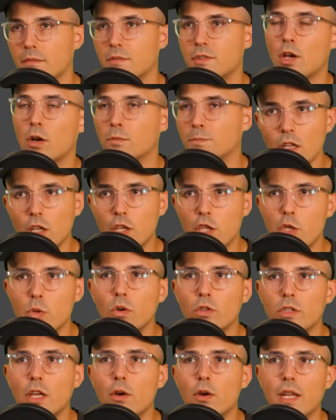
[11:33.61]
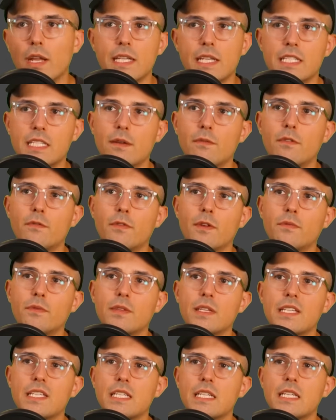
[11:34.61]
So, you will note a
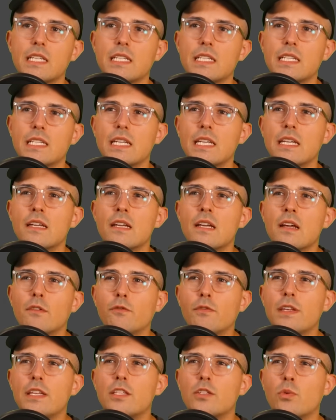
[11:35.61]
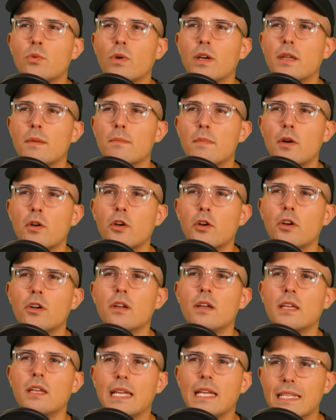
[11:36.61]
750cc V-twin motor
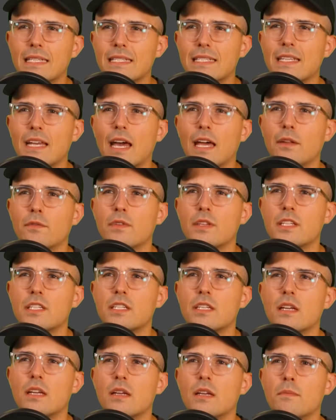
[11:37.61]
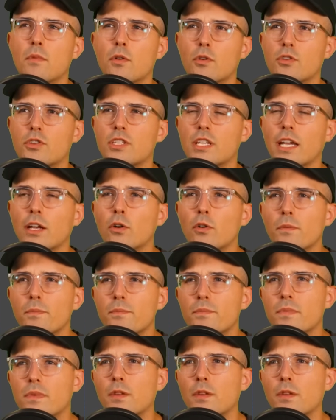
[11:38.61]
inside of this motorcycle.